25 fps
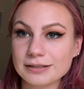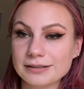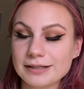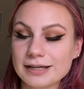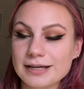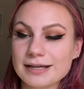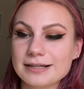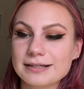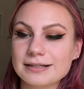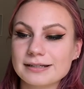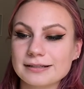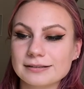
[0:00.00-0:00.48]

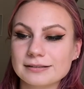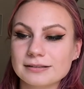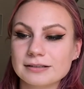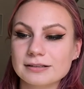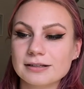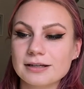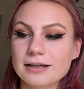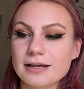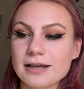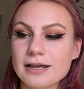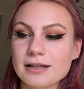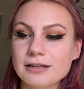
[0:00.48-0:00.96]
Like,
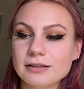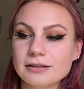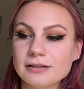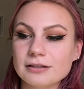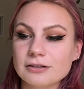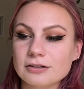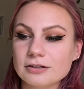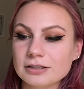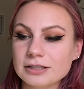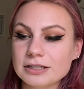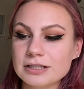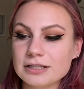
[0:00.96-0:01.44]
it
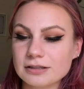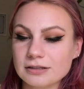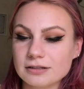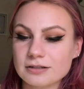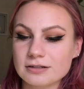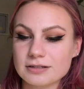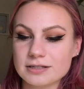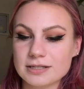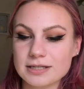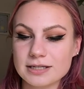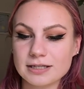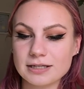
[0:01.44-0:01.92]
literally
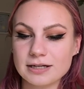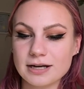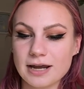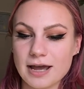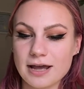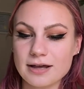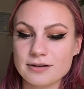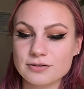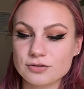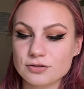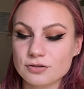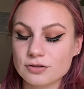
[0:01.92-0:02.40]
looks like an
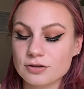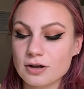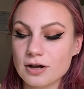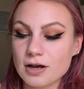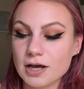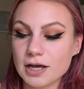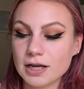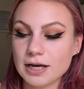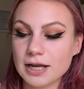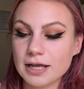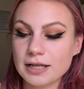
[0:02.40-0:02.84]
astronaut.